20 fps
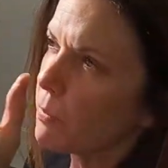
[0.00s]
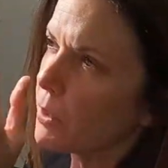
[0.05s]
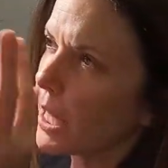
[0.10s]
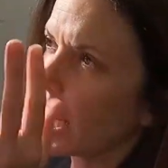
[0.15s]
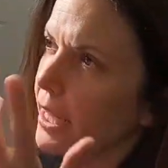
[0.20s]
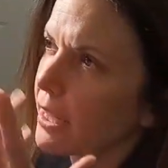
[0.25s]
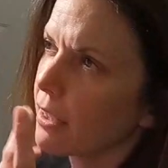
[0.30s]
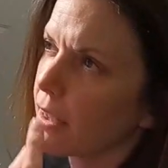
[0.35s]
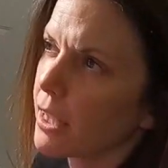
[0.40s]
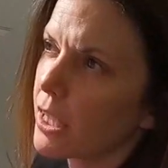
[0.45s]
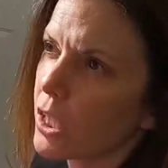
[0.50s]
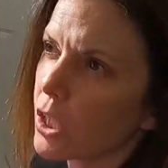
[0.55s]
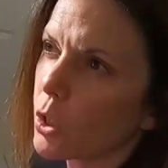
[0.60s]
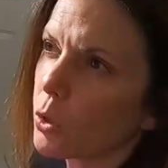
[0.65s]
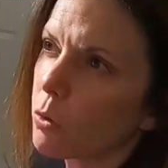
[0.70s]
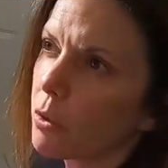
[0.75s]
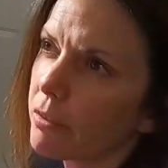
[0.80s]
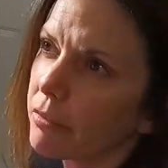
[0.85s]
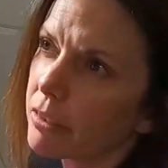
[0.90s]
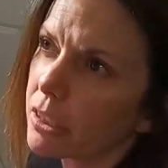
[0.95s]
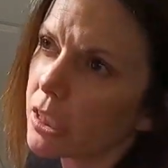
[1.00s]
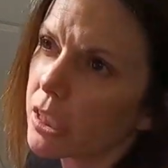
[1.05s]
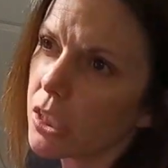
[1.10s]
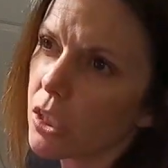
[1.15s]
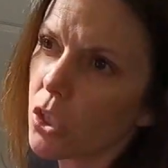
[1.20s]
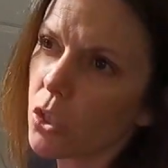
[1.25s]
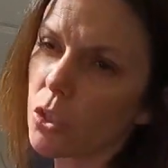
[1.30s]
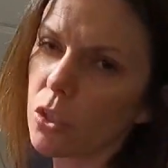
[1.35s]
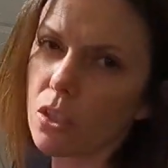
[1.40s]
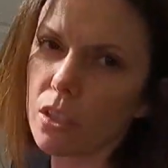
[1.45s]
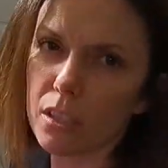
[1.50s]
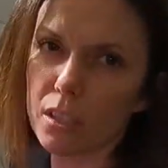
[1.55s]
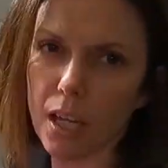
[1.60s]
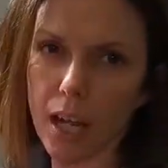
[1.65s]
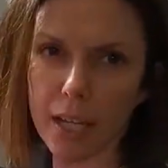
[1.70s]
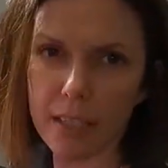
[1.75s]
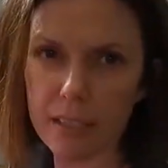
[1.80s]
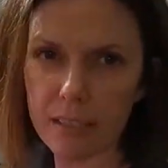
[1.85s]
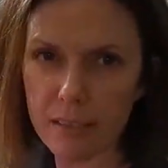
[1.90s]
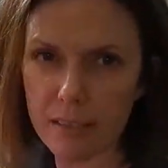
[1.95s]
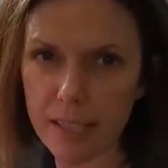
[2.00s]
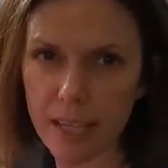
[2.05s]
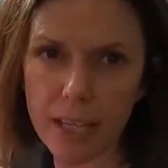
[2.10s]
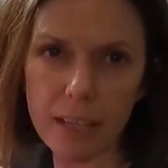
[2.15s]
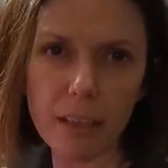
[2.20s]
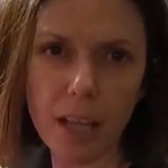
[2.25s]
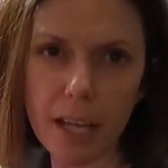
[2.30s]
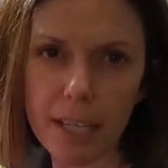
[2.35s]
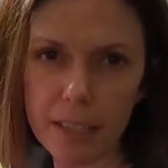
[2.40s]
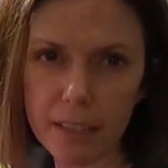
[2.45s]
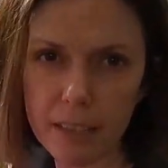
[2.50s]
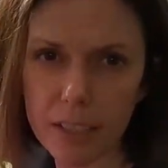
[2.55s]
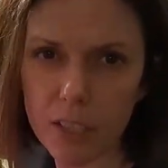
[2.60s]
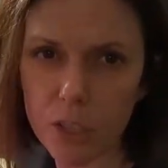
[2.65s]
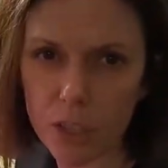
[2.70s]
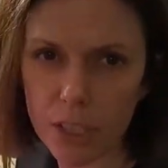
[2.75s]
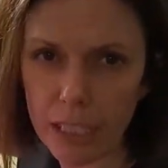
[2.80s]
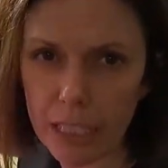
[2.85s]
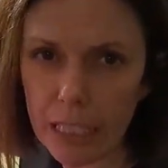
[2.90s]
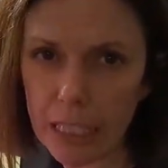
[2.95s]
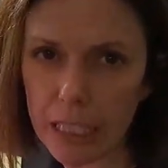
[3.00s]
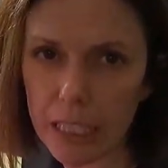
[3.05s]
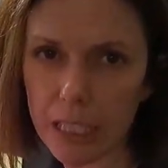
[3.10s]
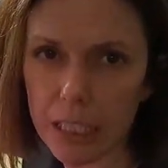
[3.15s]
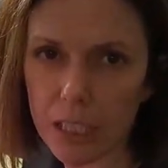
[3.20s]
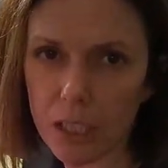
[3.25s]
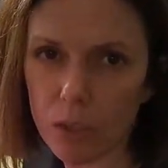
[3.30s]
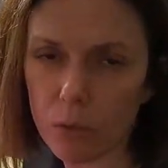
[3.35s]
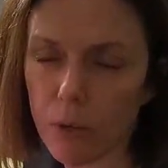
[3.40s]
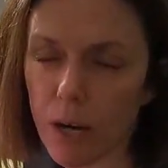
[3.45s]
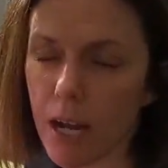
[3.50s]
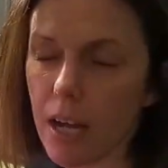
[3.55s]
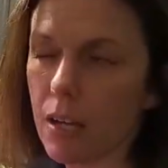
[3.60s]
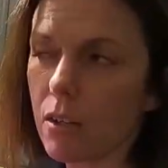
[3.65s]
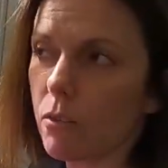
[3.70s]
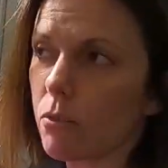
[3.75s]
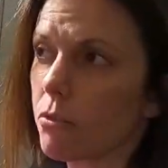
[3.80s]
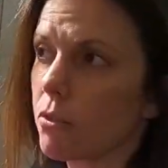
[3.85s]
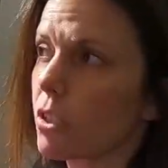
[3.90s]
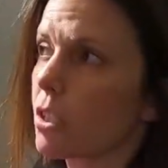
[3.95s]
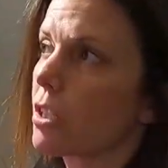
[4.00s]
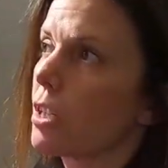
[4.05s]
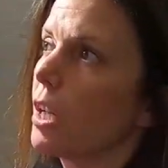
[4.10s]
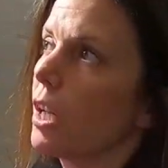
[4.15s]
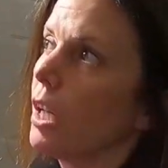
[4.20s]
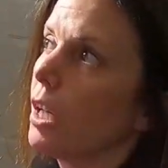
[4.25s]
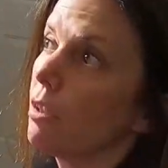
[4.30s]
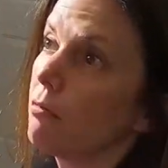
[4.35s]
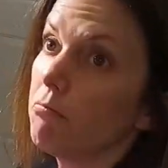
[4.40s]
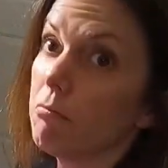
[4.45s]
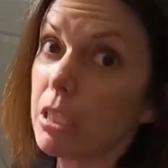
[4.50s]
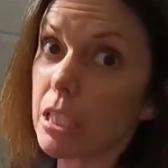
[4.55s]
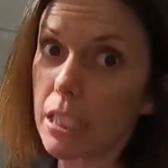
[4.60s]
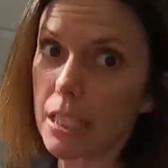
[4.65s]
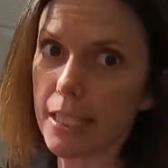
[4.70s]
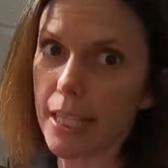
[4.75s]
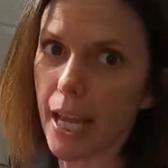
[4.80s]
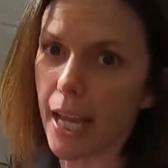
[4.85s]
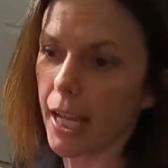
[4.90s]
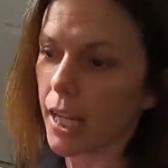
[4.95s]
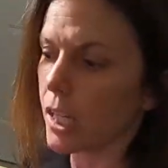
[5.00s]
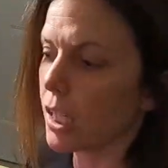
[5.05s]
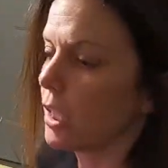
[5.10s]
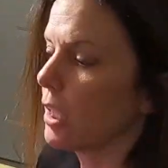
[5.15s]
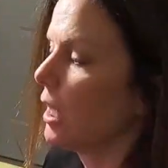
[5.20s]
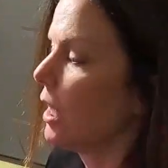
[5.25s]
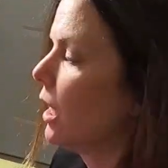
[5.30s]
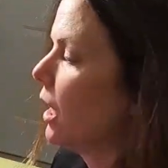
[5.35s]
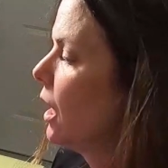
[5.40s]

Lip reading: kind of the equivalent to the kind of daylight that you're gonna get around midday.